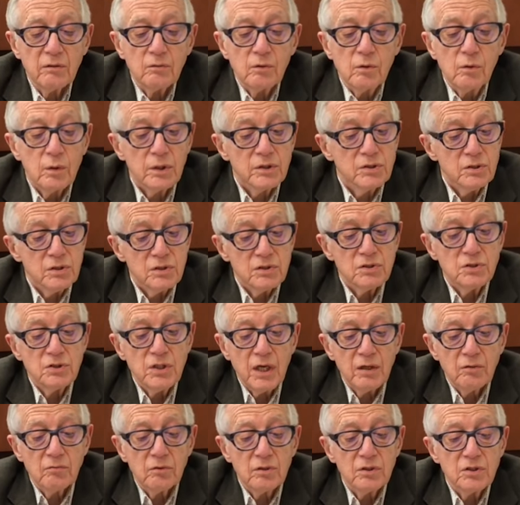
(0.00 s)
which is
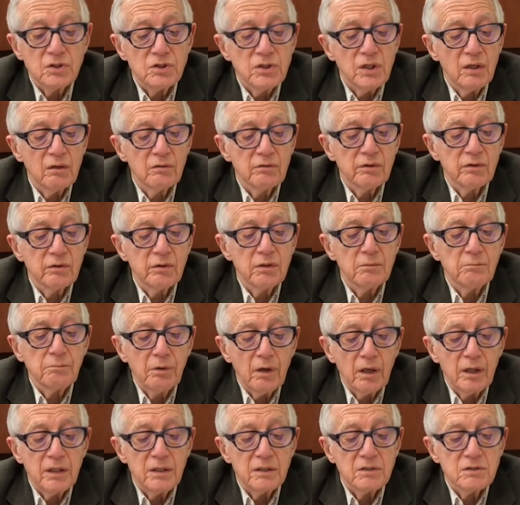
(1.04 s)
generally sheltering in
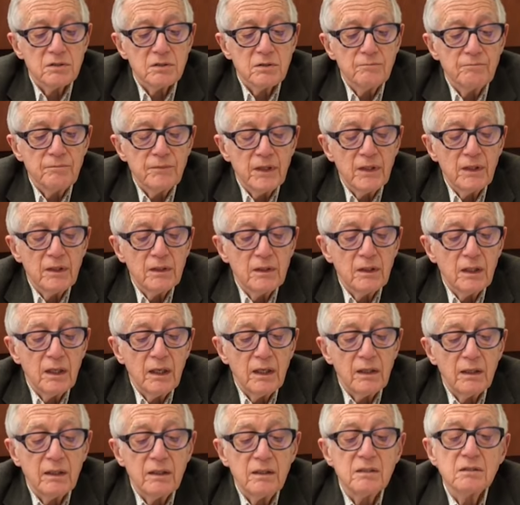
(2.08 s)
place,
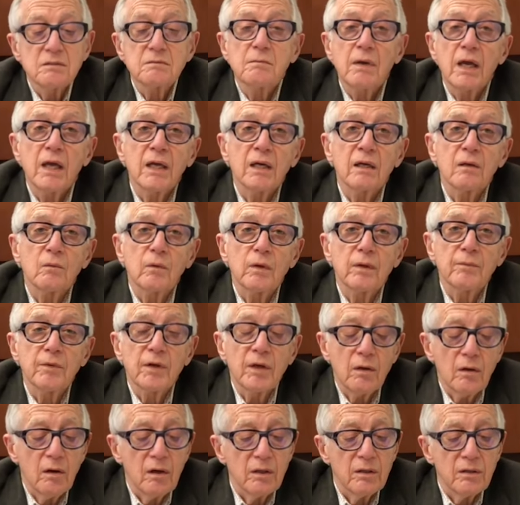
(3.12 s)
and these men and
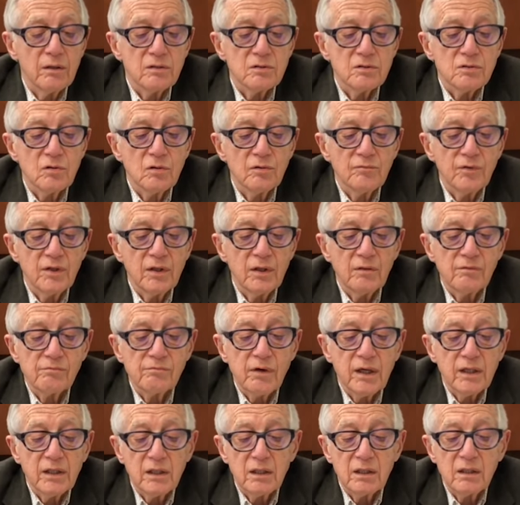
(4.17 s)
women are deserving of
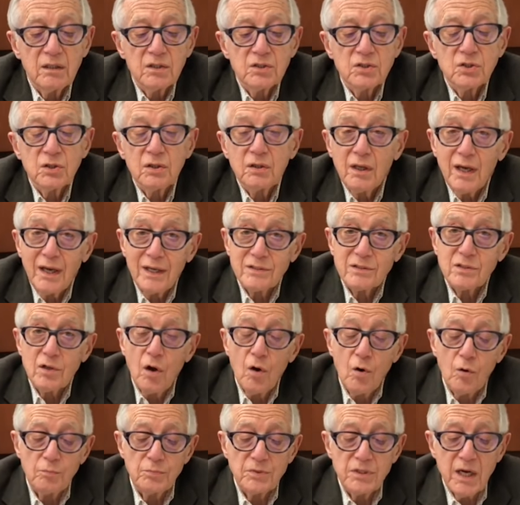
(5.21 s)
recognition as
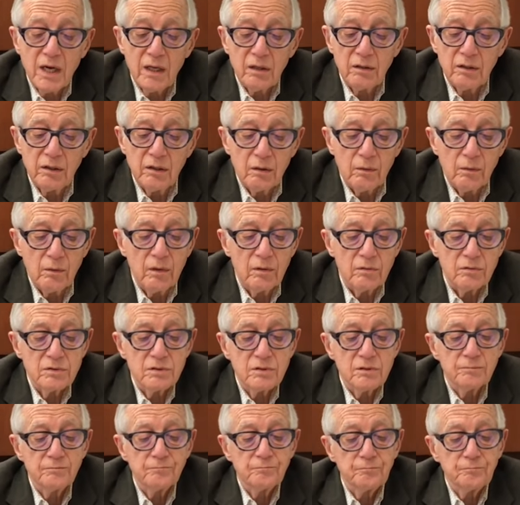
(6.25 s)
hometown heroes.